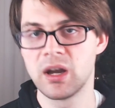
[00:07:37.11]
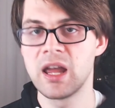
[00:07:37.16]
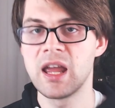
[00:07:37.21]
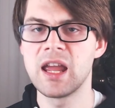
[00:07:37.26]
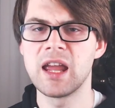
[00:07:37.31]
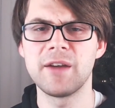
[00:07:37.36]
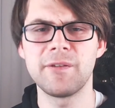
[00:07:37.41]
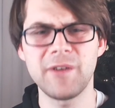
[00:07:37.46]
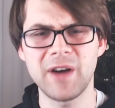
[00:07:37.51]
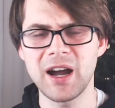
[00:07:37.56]

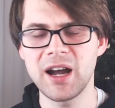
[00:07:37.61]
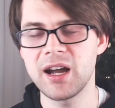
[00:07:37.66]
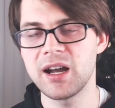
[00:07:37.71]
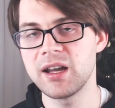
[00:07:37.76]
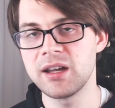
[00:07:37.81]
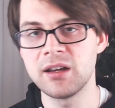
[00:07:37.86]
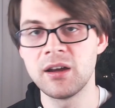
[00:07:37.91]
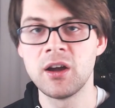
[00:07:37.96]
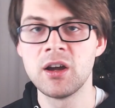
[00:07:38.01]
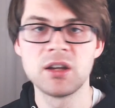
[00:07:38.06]
If
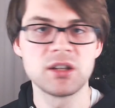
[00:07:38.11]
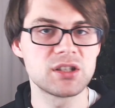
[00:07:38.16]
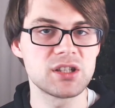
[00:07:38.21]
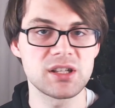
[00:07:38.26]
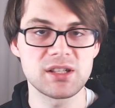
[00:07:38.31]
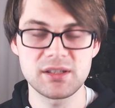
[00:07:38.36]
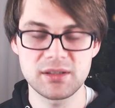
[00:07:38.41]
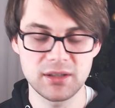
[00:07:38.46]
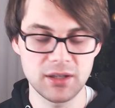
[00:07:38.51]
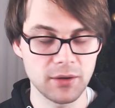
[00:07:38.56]

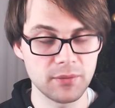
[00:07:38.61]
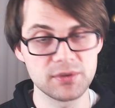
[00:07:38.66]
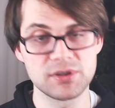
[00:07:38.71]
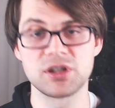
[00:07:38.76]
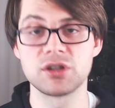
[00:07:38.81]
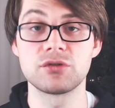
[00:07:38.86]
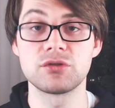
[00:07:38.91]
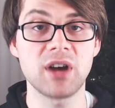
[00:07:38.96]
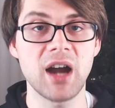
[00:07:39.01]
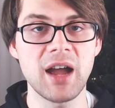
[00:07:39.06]
there was a
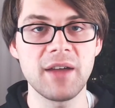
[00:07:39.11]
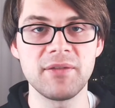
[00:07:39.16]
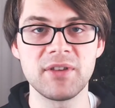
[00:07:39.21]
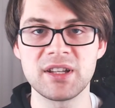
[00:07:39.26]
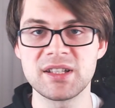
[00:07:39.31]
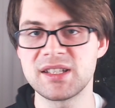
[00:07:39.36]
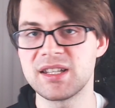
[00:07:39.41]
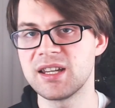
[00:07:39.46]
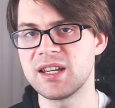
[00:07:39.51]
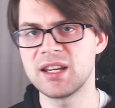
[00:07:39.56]
driving
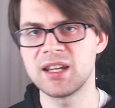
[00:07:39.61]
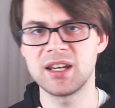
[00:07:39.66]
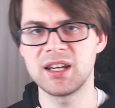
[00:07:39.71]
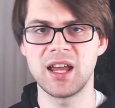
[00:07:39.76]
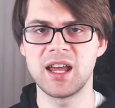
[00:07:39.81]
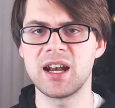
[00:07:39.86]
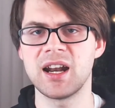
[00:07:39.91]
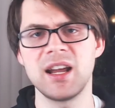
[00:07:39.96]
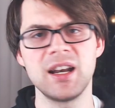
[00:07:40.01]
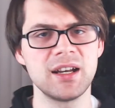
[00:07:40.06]
scene and
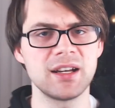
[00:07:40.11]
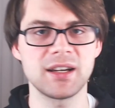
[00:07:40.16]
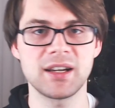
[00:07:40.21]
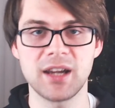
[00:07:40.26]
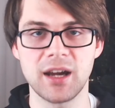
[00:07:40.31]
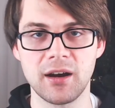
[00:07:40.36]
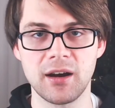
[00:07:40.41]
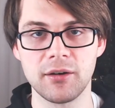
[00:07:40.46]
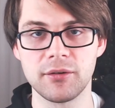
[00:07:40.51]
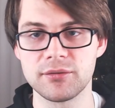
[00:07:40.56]
I didn't
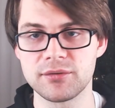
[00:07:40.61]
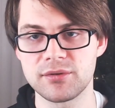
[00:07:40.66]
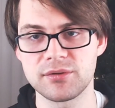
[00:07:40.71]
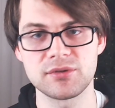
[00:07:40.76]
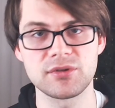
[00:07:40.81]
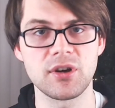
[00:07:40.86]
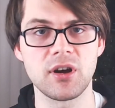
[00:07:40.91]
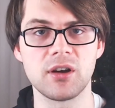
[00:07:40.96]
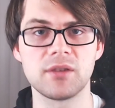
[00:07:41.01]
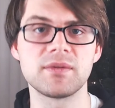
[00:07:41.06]
care how it was resolved,